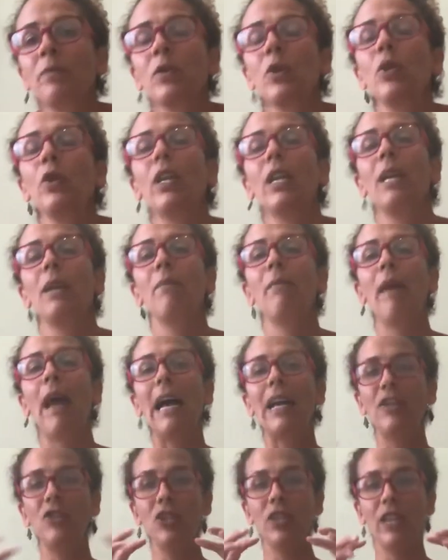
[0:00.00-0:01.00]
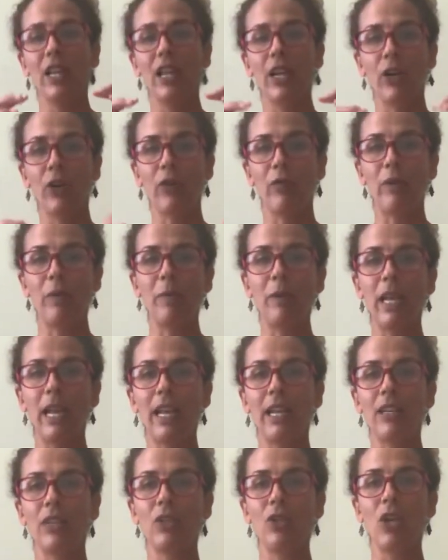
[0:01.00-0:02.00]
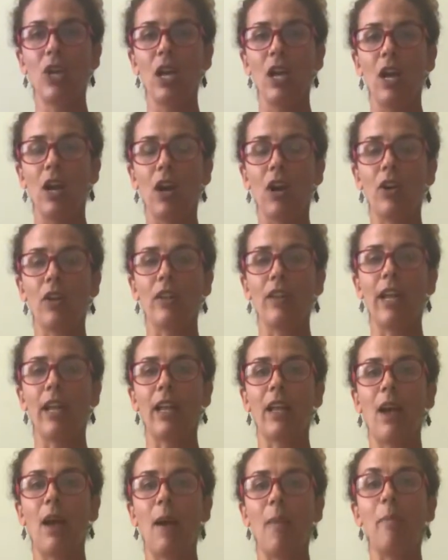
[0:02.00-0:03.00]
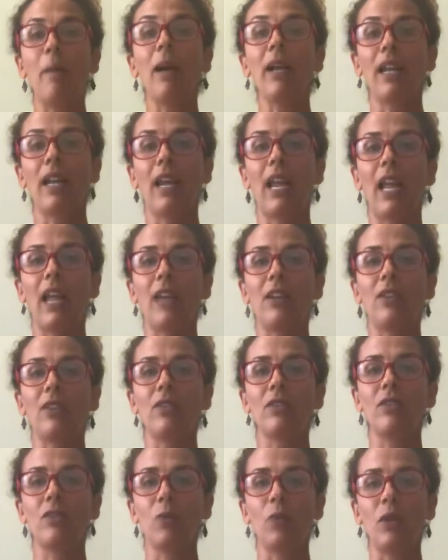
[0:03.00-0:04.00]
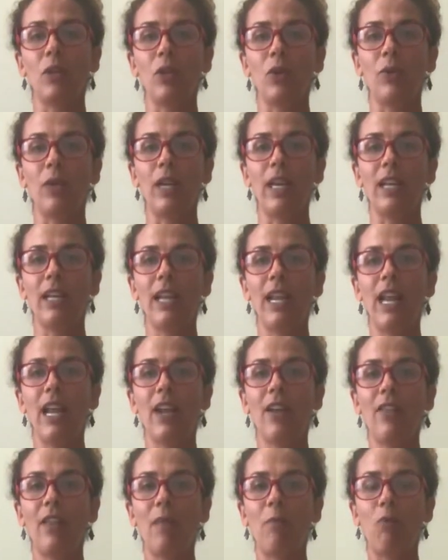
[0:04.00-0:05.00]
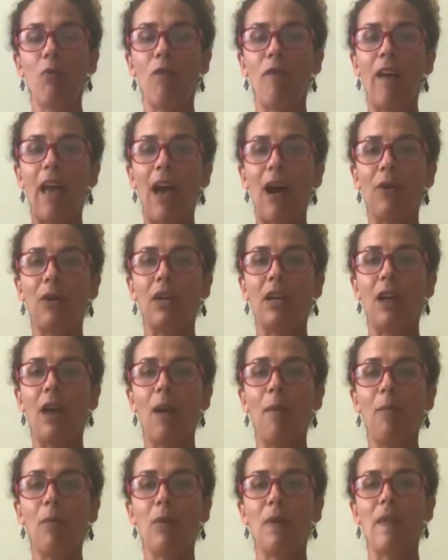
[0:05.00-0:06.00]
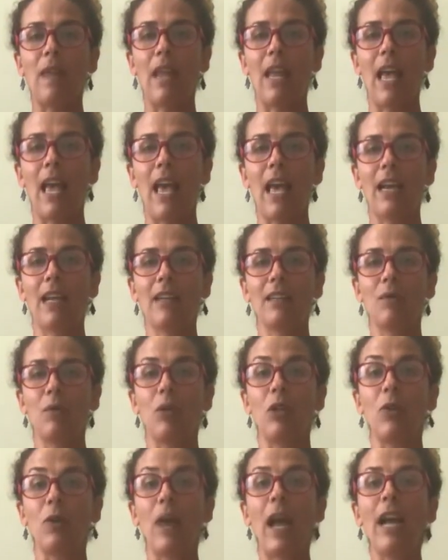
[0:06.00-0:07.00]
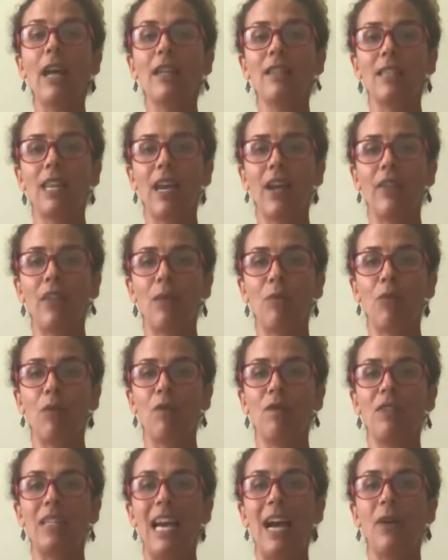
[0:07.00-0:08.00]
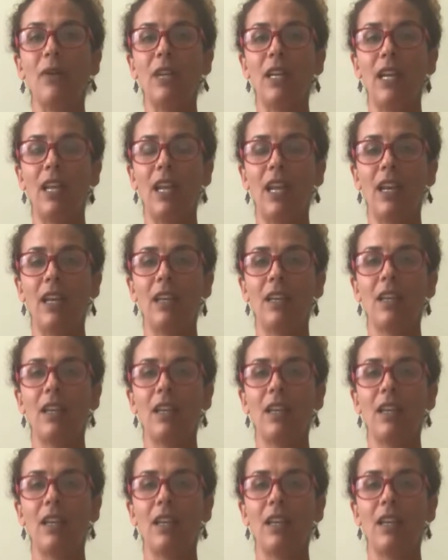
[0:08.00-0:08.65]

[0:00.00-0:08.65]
You can imagine that your rib cage are like bucket handles. So when you inhale, they move out and up. When you exhale, they move down and in.